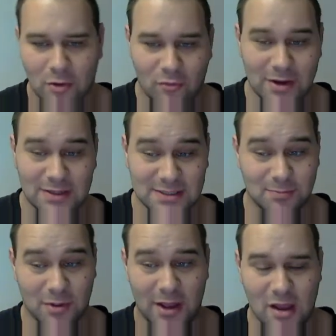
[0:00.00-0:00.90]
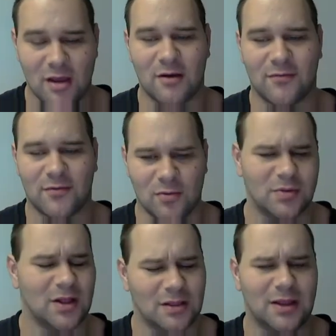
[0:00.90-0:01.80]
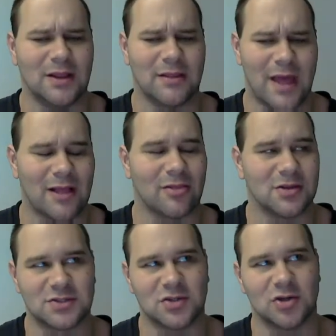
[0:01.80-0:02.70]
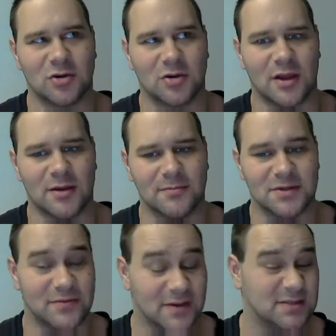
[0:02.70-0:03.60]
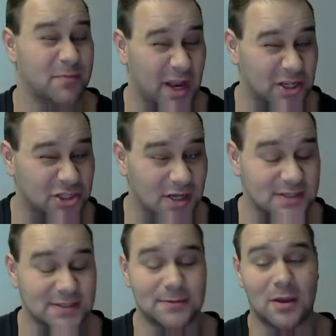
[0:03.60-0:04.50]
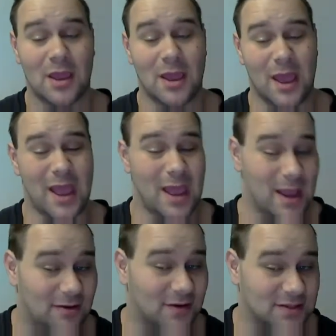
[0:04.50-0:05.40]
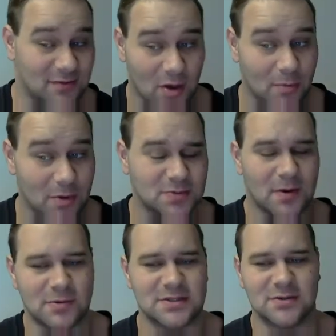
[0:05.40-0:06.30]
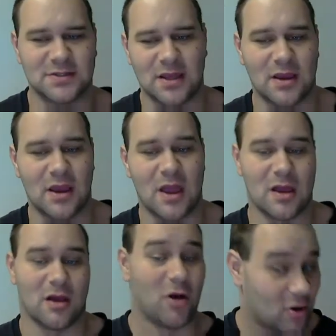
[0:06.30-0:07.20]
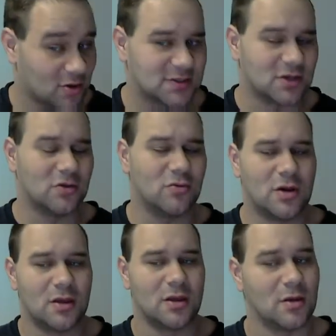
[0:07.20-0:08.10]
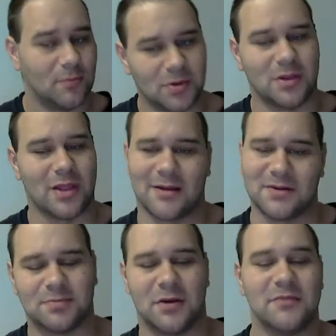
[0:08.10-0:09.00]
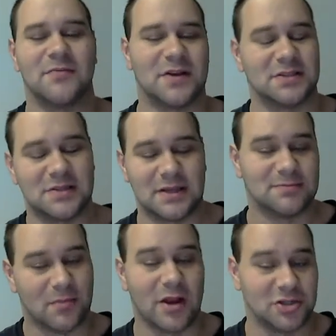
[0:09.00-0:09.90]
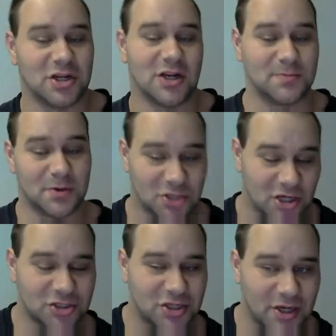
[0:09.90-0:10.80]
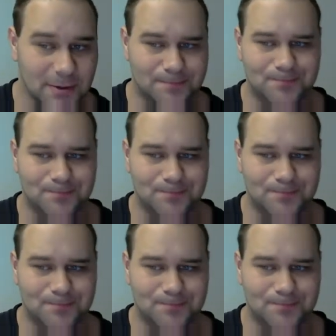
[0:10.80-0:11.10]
Great display of completely lackluster defensive body shots and defensive elbows by Wisniewski. Also, complete lack of display of defense against body shots by Josh Neer.